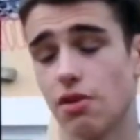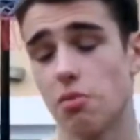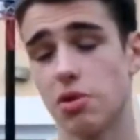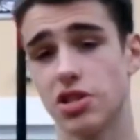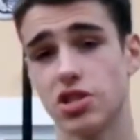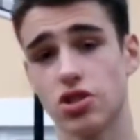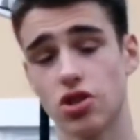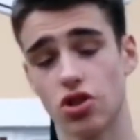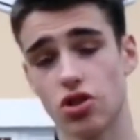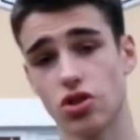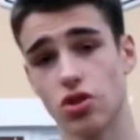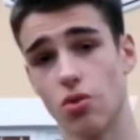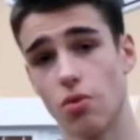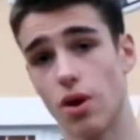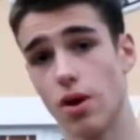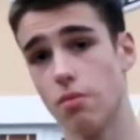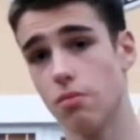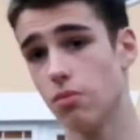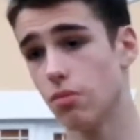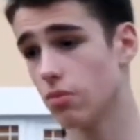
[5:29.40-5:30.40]
for me to touch the
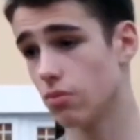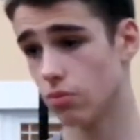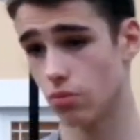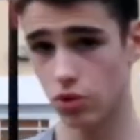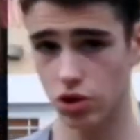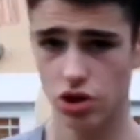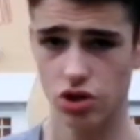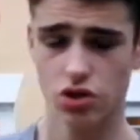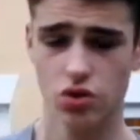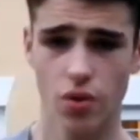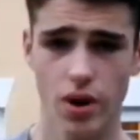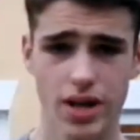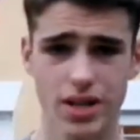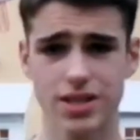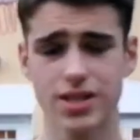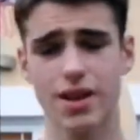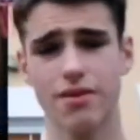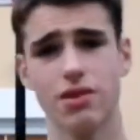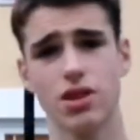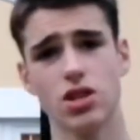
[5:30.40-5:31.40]
rim, which is
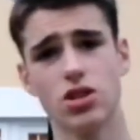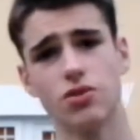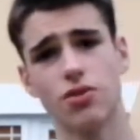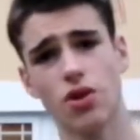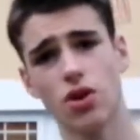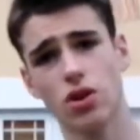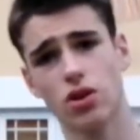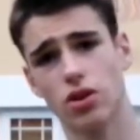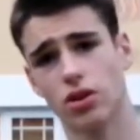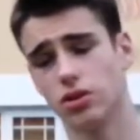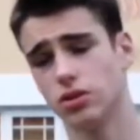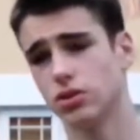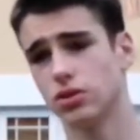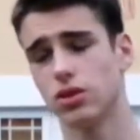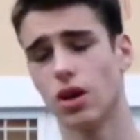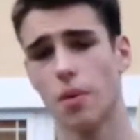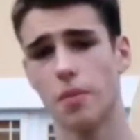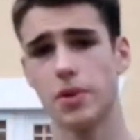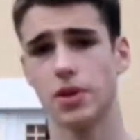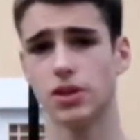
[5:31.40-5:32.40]
27-inch vertical.
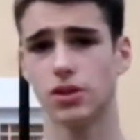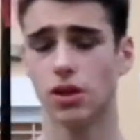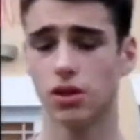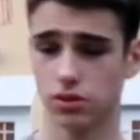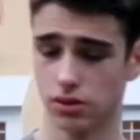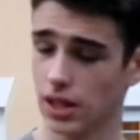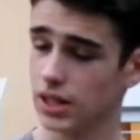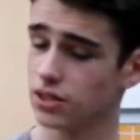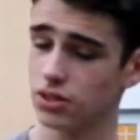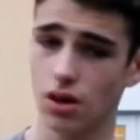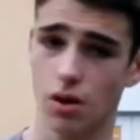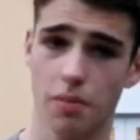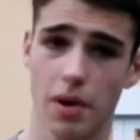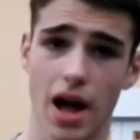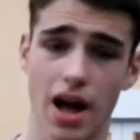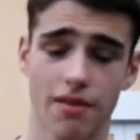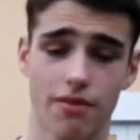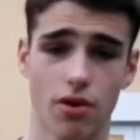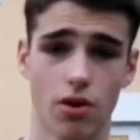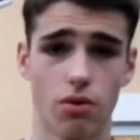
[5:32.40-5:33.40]
I mean, that's not
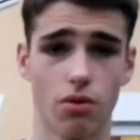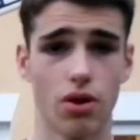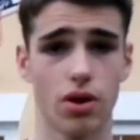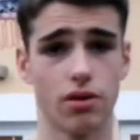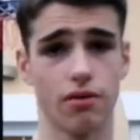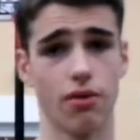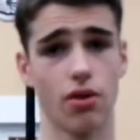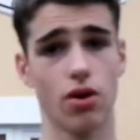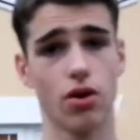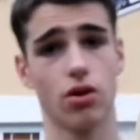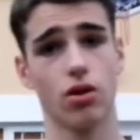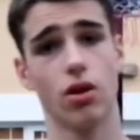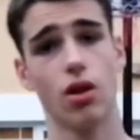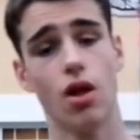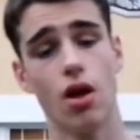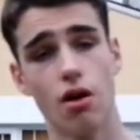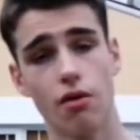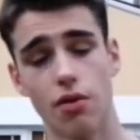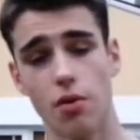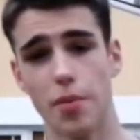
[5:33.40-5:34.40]
bad for a running vertical.
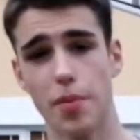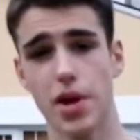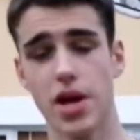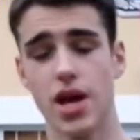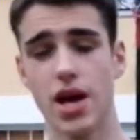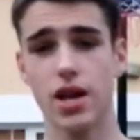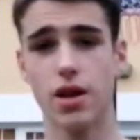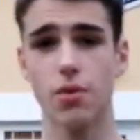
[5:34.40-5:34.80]
For me